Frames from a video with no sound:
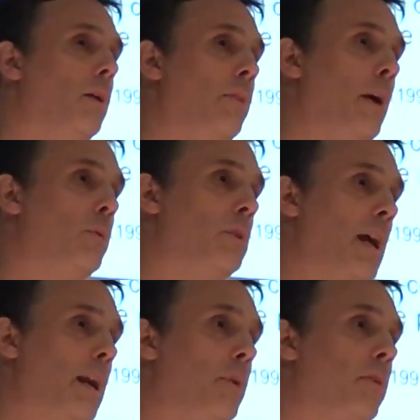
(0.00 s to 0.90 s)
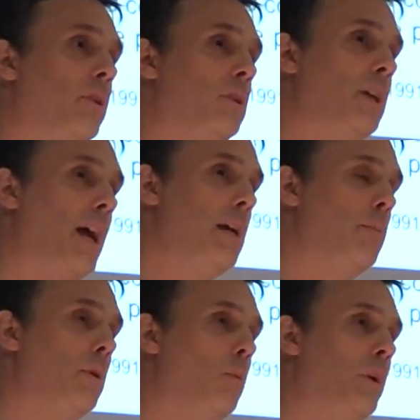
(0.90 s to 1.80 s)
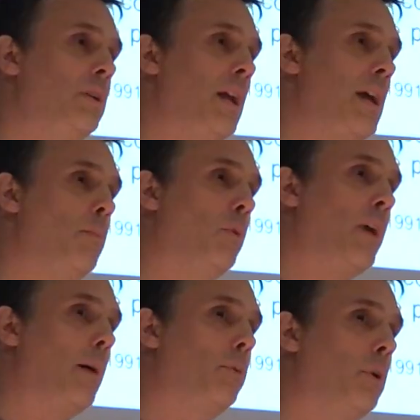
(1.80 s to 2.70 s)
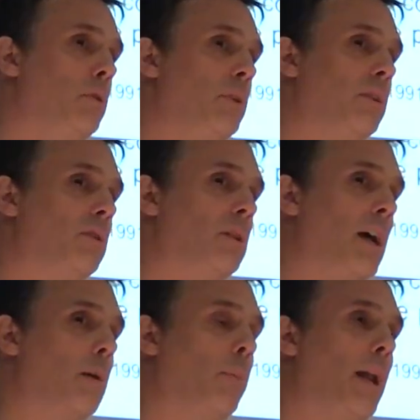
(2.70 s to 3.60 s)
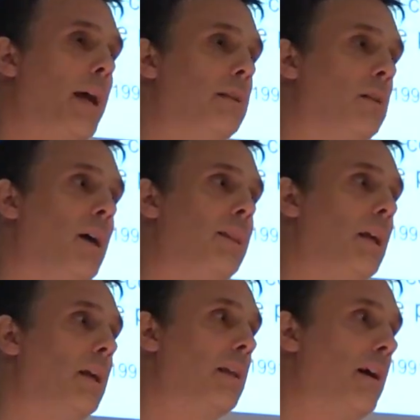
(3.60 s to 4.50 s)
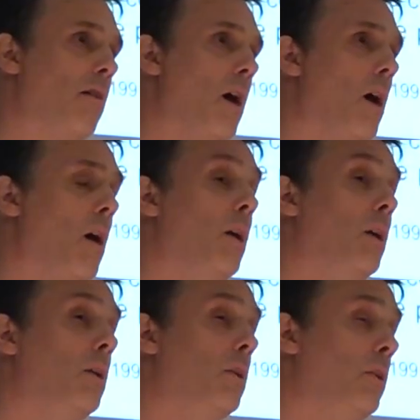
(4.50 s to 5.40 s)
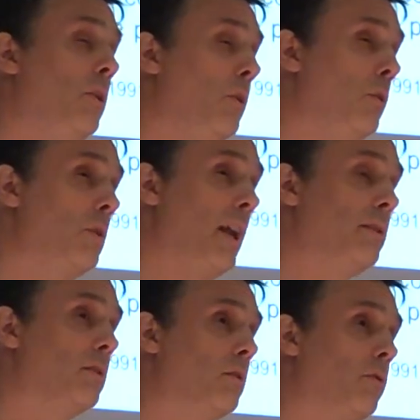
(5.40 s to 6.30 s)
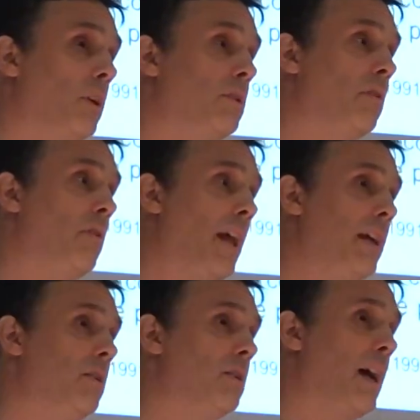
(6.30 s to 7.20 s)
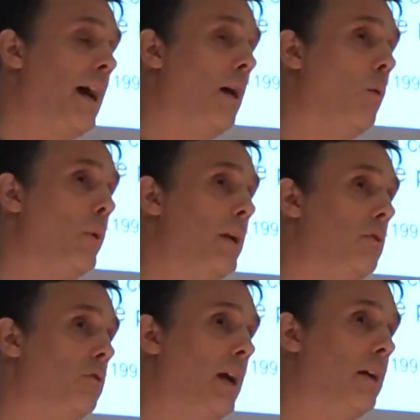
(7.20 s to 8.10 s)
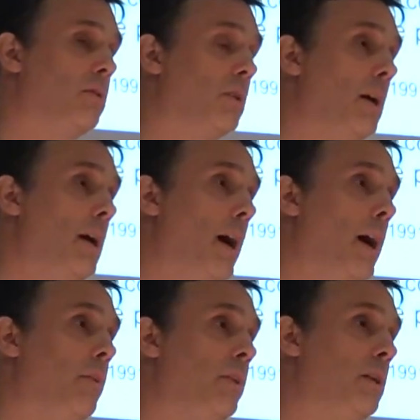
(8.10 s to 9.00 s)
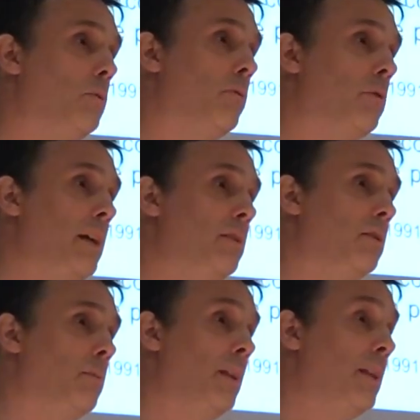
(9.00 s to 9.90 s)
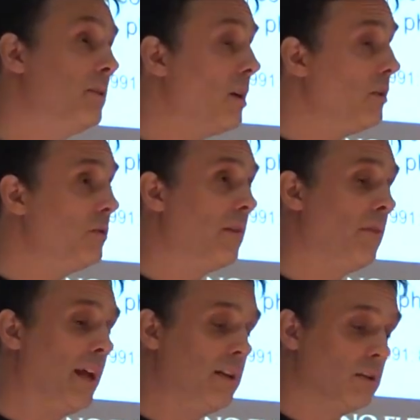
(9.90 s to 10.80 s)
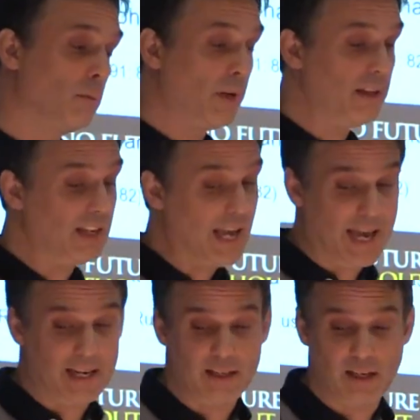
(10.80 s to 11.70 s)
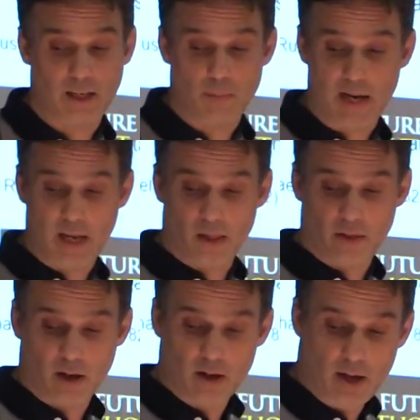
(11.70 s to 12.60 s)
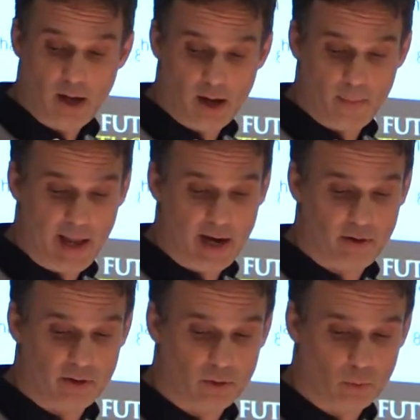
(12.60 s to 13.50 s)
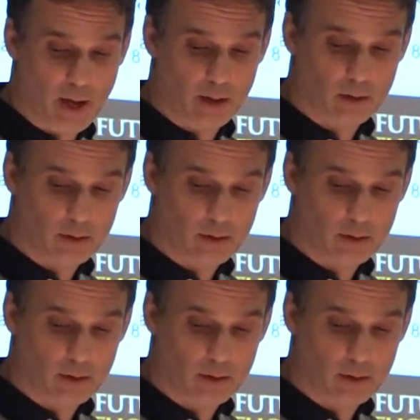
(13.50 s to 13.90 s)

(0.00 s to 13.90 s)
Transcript: there was an element of containment which enabled that process to take place. I think there are huge lessons for us in relation to how we address the issue of racism in this country in relation to policing and indeed many other areas as well.